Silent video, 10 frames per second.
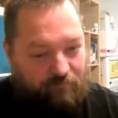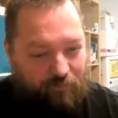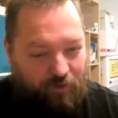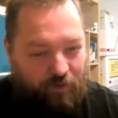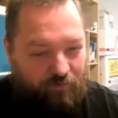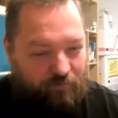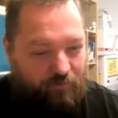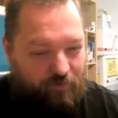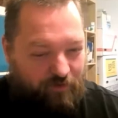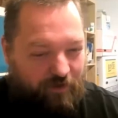we're,
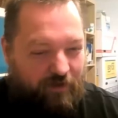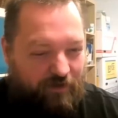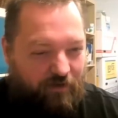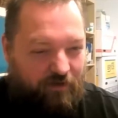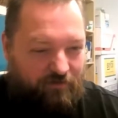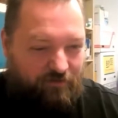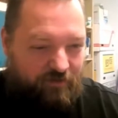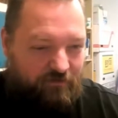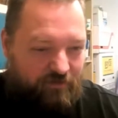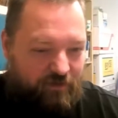we're getting a lot of
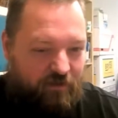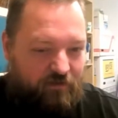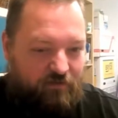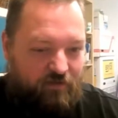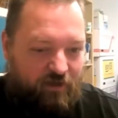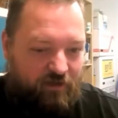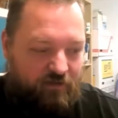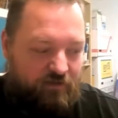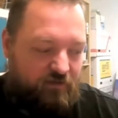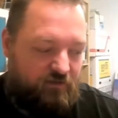stuff done
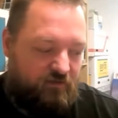and